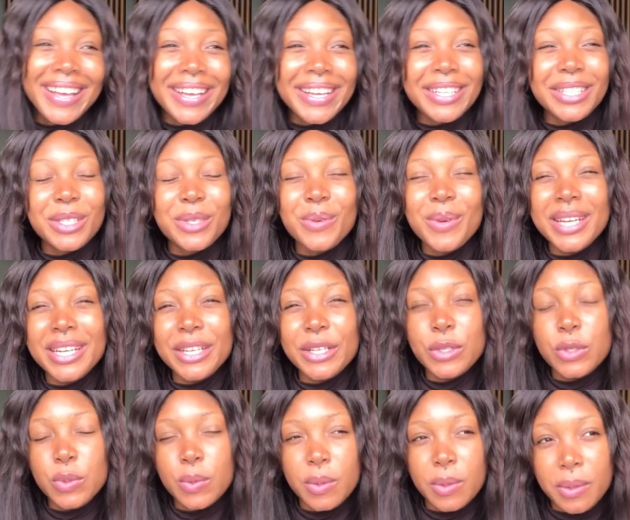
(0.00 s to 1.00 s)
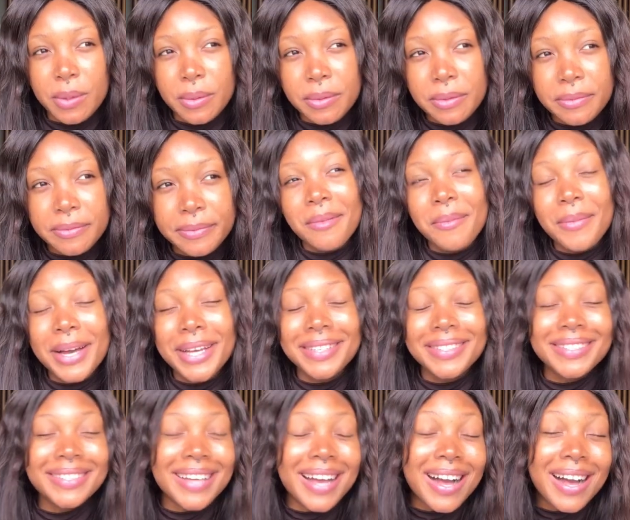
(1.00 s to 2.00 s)
in 2012. My
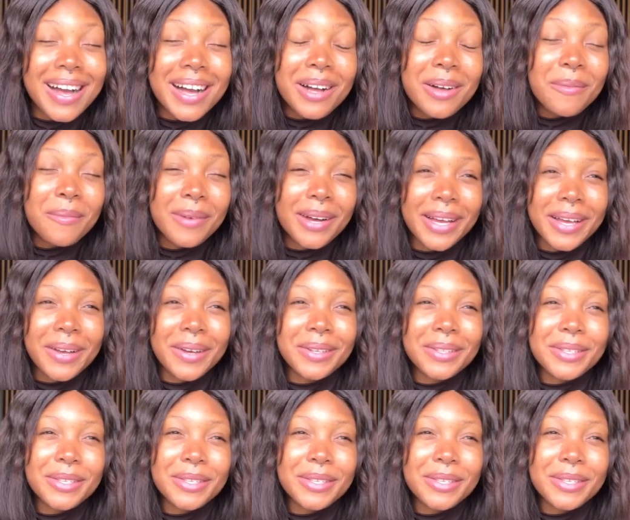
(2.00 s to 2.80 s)
Jamb, I got